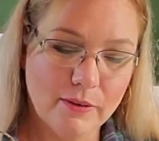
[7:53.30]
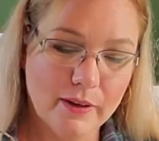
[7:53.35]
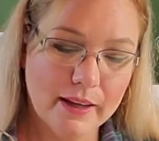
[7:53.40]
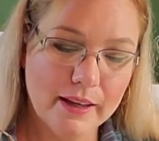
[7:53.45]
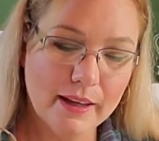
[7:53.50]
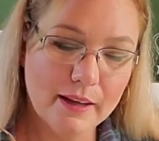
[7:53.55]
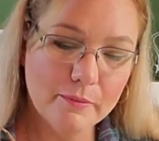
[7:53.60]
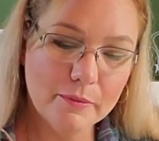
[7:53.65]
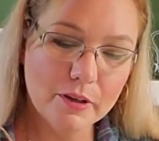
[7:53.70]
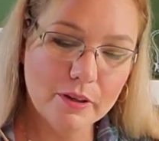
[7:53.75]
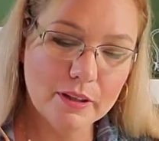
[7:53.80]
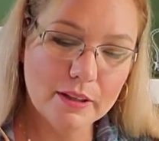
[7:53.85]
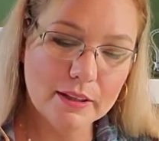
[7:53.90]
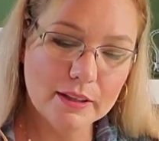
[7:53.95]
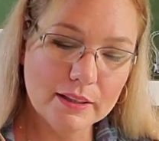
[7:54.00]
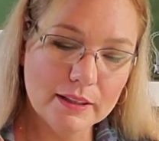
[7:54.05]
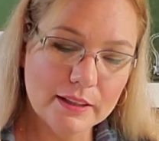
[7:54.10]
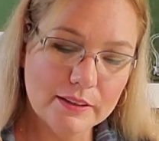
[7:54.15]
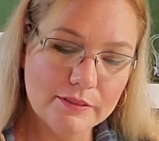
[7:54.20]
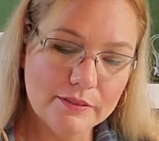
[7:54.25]
I am going to
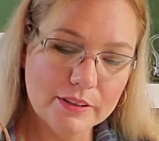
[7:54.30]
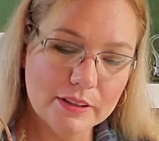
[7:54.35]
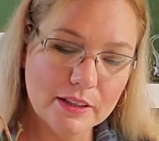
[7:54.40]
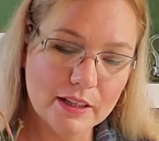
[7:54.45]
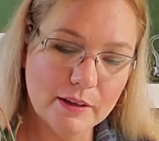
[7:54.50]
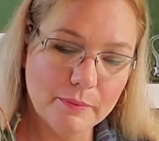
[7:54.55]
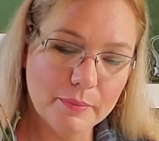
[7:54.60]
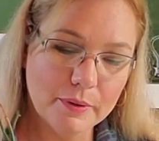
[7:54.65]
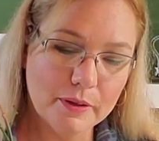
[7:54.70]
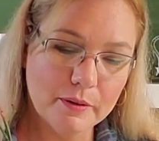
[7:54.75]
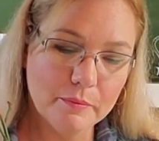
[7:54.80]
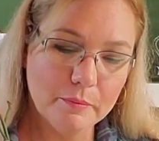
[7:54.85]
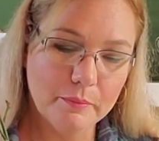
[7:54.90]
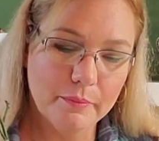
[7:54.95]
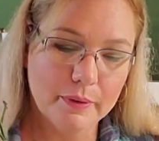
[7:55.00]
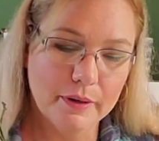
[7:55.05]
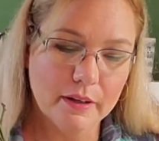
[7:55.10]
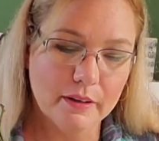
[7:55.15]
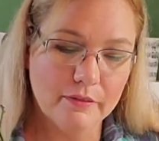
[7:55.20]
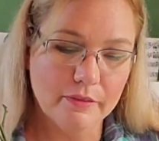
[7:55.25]
lift it up
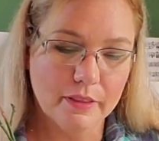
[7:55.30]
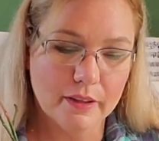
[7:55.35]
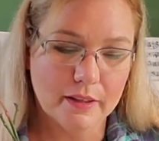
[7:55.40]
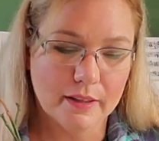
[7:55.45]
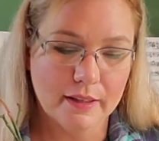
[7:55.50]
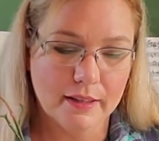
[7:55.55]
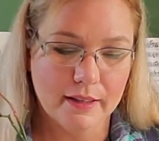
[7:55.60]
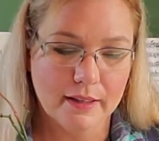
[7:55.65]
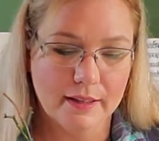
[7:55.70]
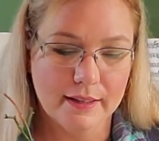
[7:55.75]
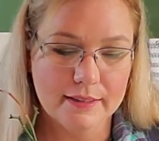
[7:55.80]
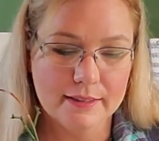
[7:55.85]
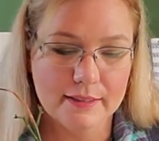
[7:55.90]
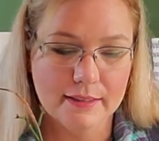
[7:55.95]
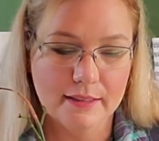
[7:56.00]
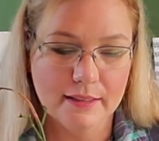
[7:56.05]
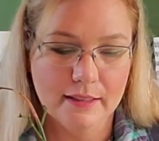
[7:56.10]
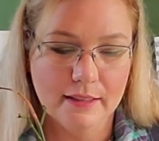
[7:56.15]
above the cut.